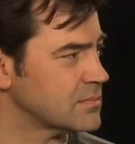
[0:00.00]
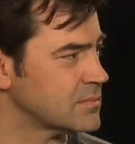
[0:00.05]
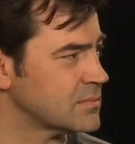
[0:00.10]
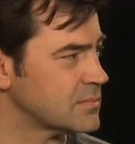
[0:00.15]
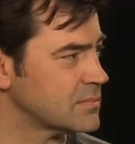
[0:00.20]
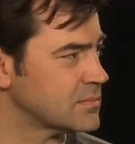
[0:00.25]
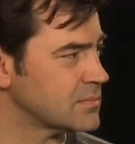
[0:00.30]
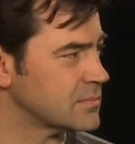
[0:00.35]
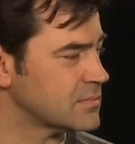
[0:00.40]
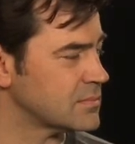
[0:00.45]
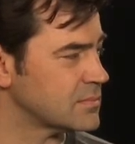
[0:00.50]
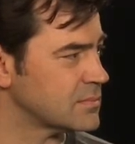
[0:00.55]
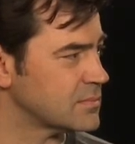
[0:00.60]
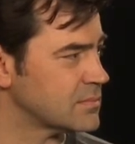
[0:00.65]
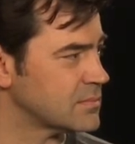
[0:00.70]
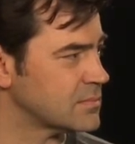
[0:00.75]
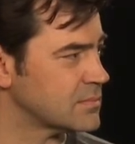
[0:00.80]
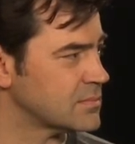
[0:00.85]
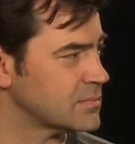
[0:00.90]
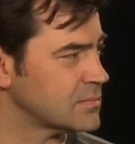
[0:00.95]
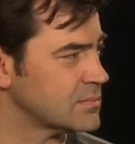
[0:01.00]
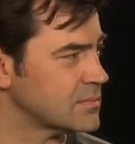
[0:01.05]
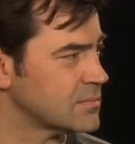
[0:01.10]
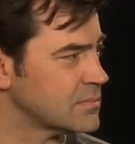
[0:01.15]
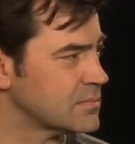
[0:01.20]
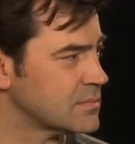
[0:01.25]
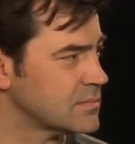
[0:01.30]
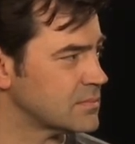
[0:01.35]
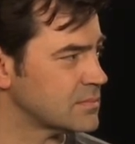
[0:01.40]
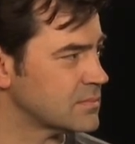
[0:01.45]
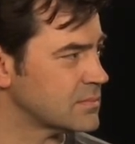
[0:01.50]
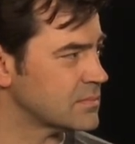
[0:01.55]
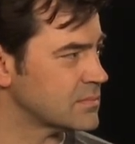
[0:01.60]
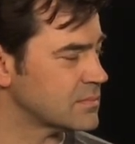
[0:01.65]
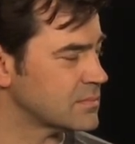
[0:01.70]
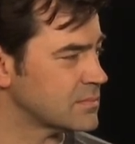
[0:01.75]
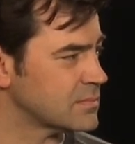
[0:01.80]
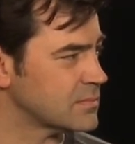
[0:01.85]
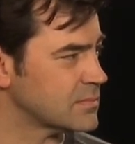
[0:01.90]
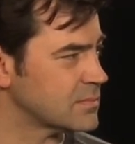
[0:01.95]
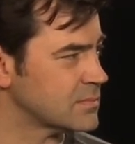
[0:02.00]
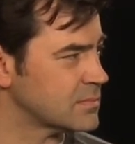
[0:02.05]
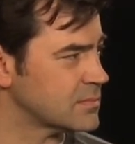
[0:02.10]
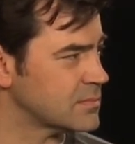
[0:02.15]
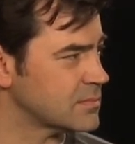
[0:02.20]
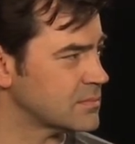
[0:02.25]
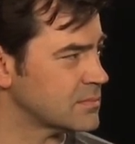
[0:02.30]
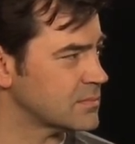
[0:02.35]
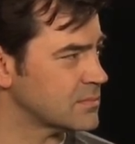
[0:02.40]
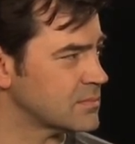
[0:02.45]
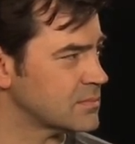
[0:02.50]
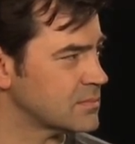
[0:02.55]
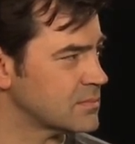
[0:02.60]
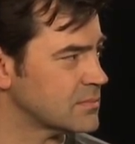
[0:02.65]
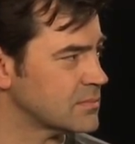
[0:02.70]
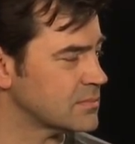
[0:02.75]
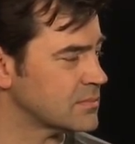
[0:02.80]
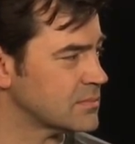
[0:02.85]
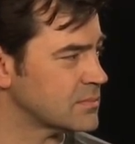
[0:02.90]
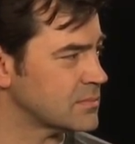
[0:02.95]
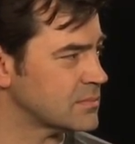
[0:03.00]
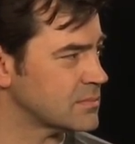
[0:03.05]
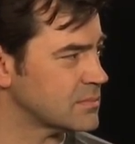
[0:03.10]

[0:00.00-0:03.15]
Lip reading: [no speech]